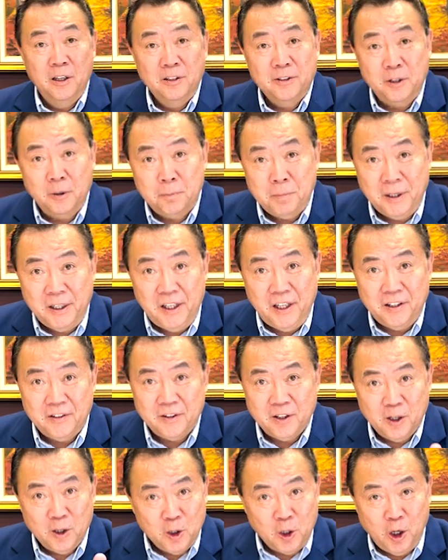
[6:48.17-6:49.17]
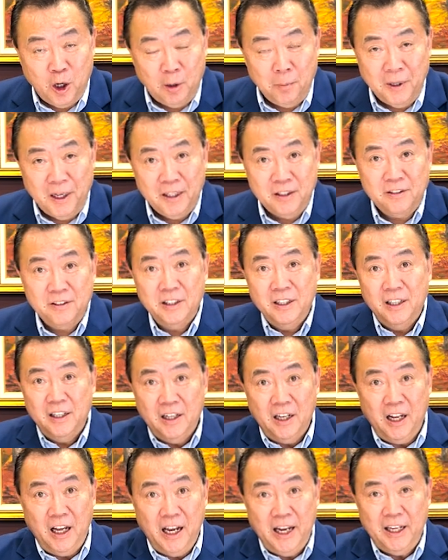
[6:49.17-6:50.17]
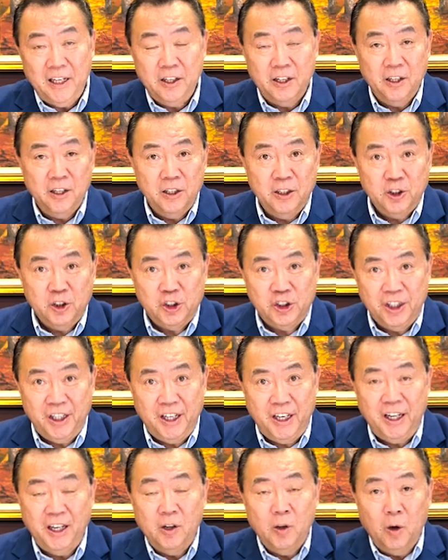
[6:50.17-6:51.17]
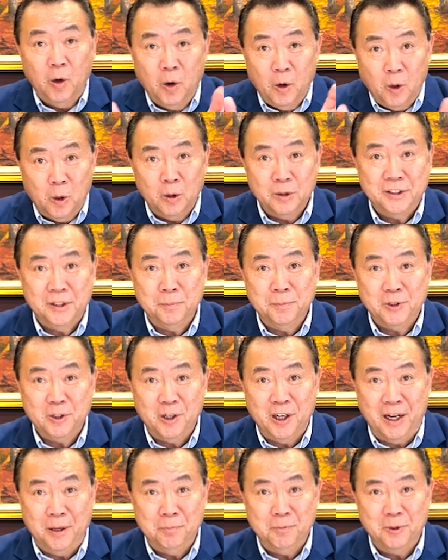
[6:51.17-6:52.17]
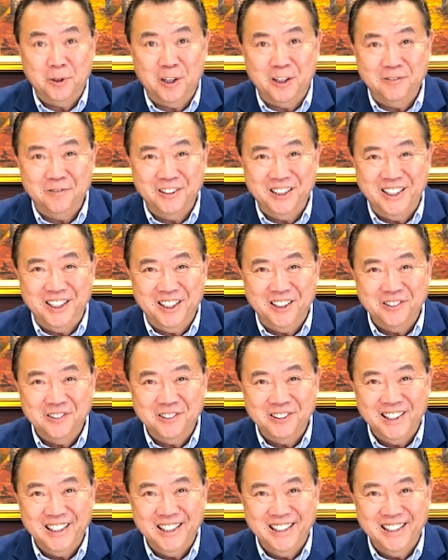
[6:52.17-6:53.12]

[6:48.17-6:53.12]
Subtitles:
So please comment, like, share, or subscribe to our videos.